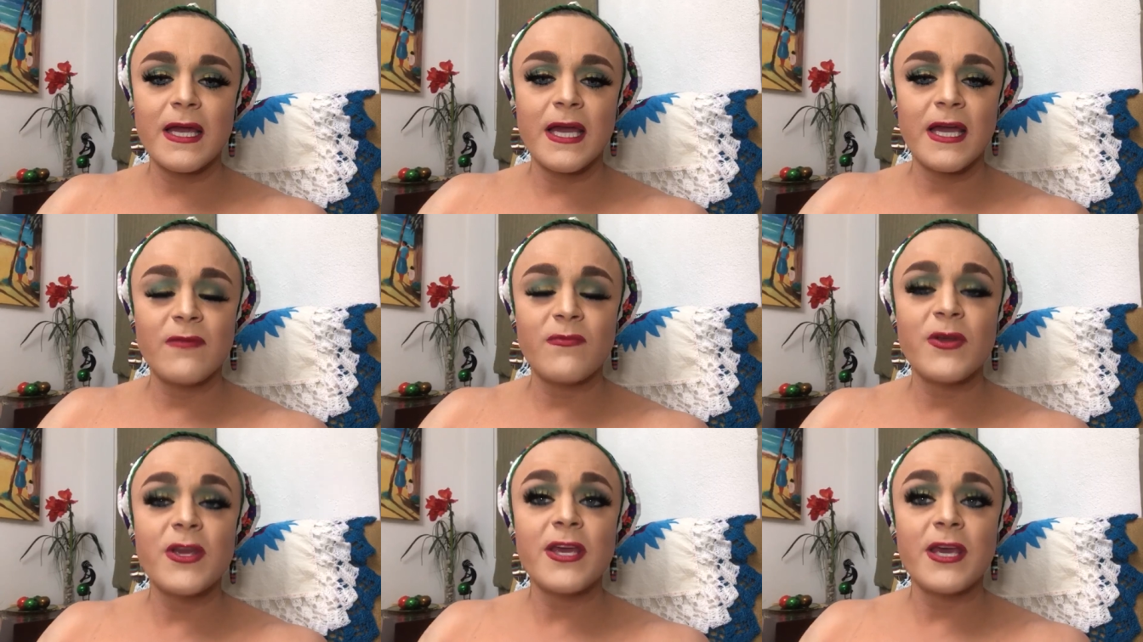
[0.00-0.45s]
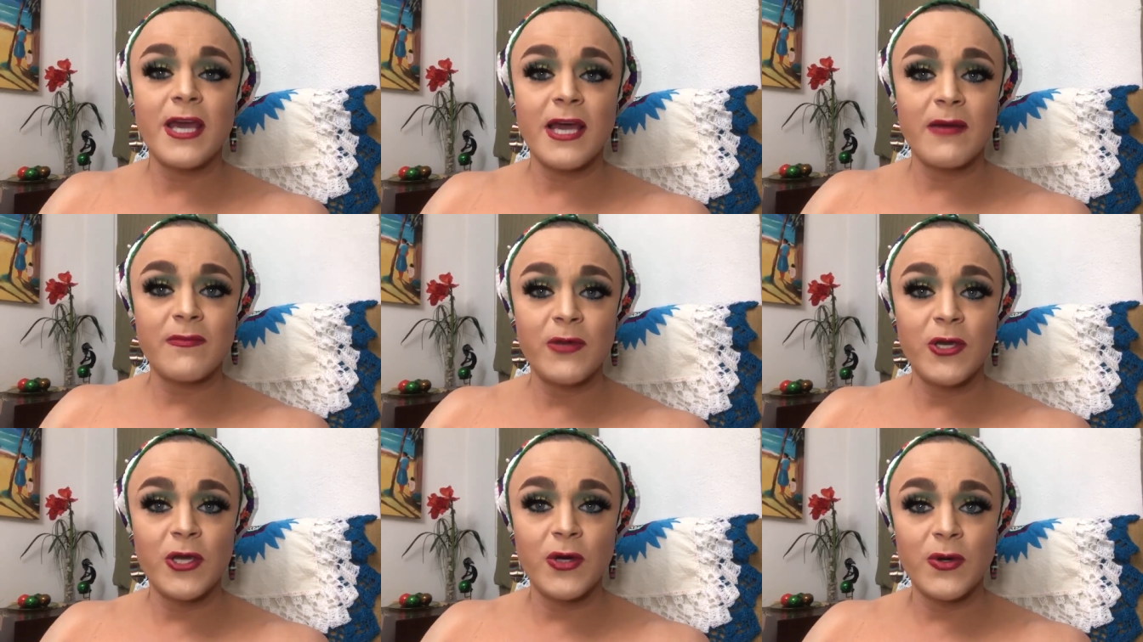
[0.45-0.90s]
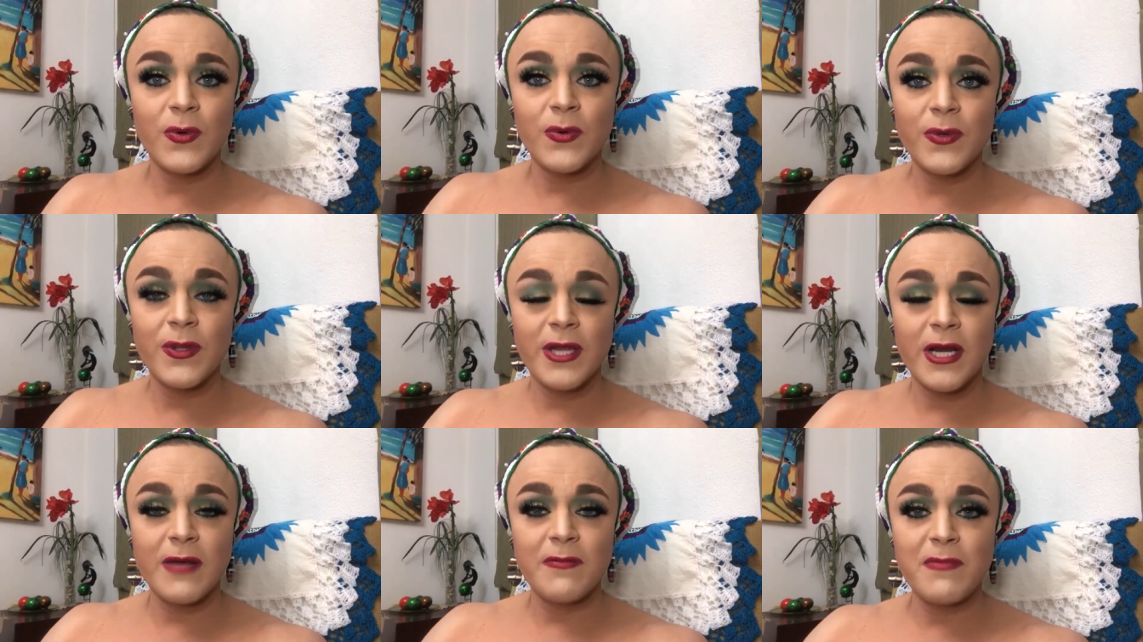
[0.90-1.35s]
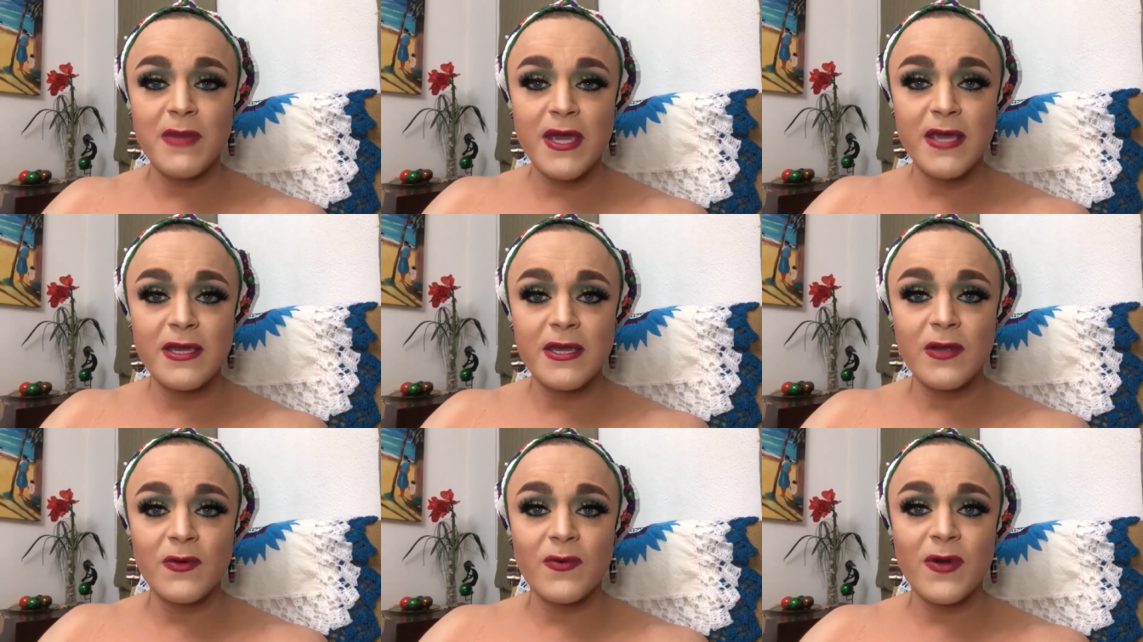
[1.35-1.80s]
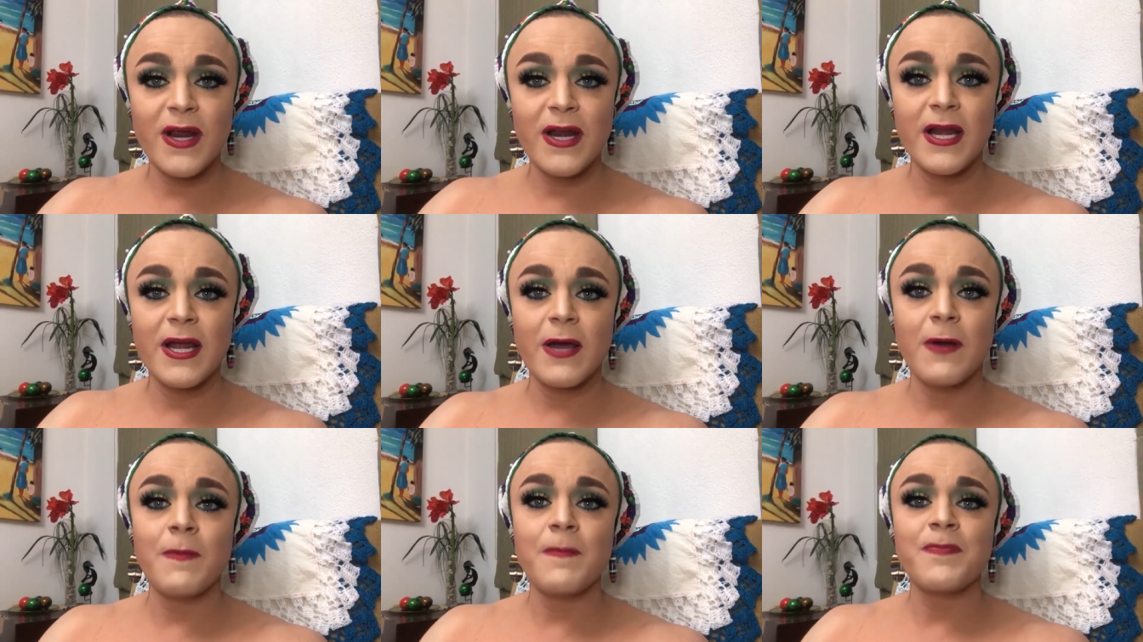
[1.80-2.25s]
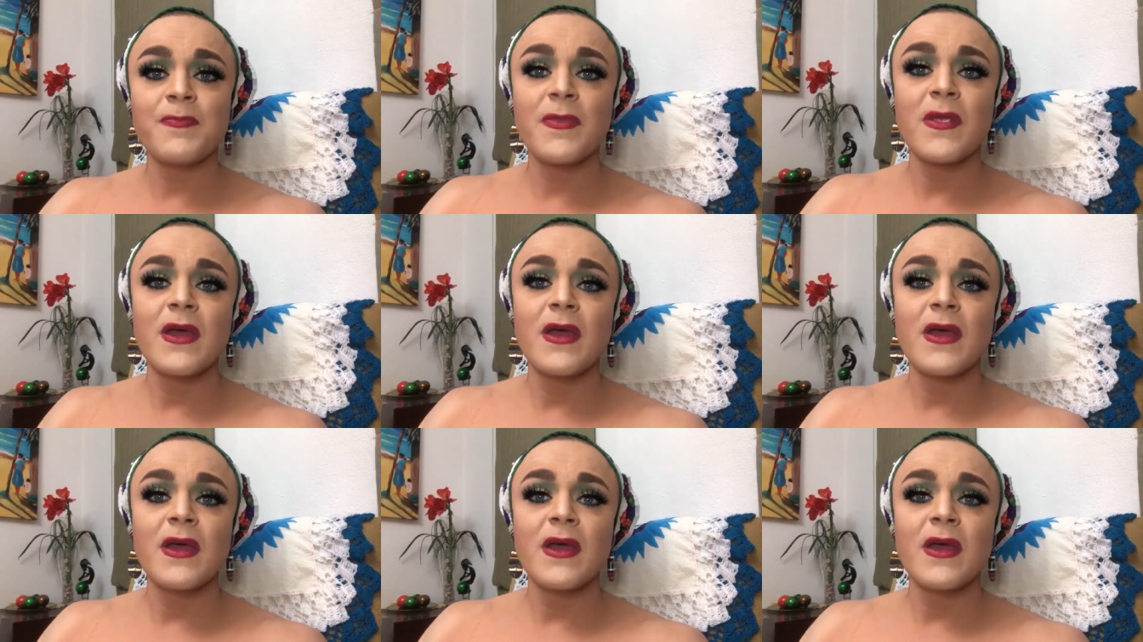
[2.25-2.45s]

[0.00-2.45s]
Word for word: every cameo that I'm making right now